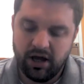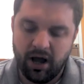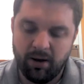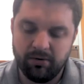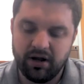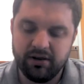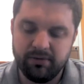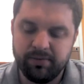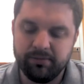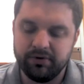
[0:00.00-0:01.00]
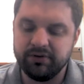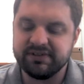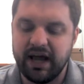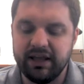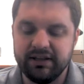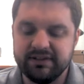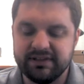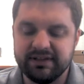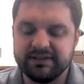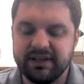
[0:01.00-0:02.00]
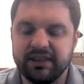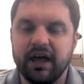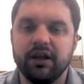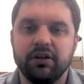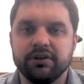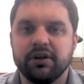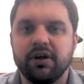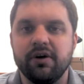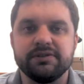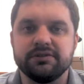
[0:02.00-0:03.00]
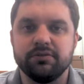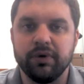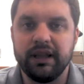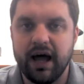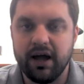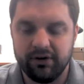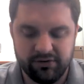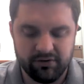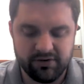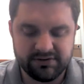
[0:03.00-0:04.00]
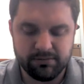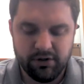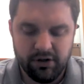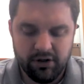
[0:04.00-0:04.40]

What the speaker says: A lot of the people on those islands and things like that along the coast rely on tourism